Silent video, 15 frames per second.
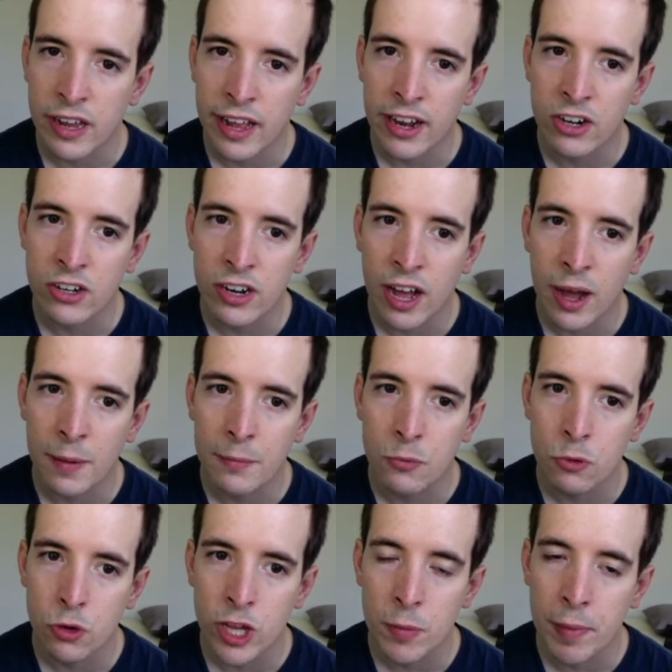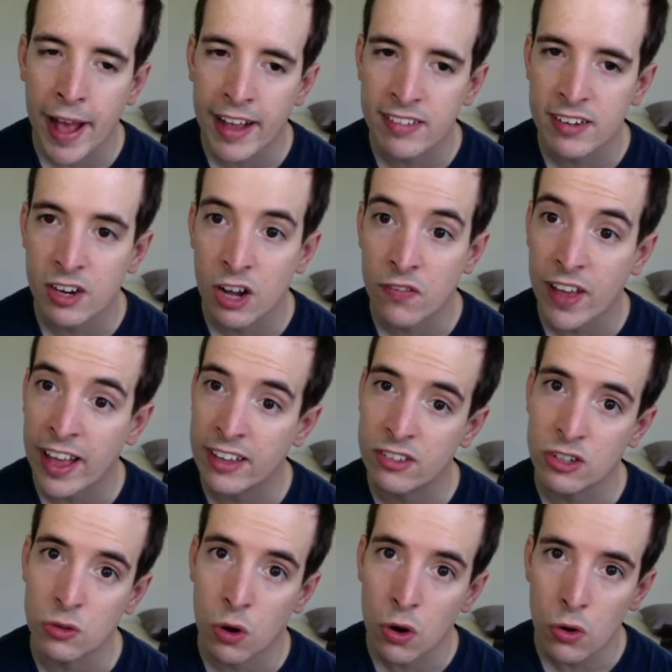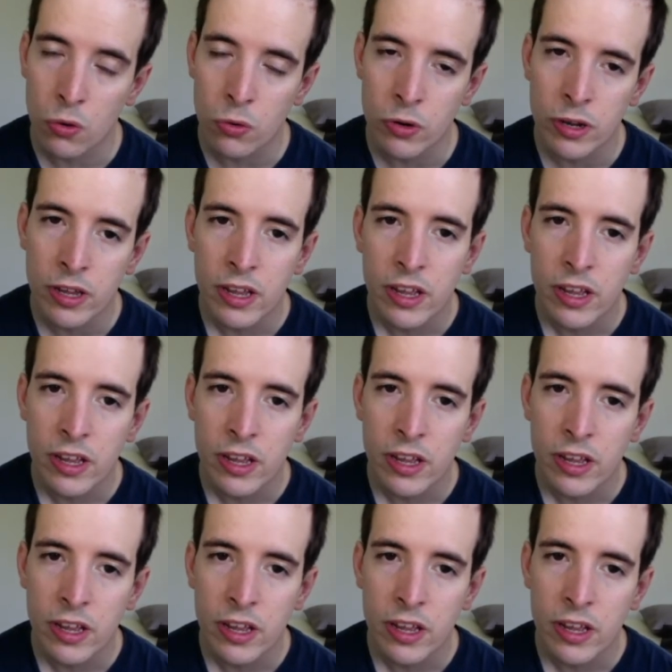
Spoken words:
and you're not really passing it off as your own,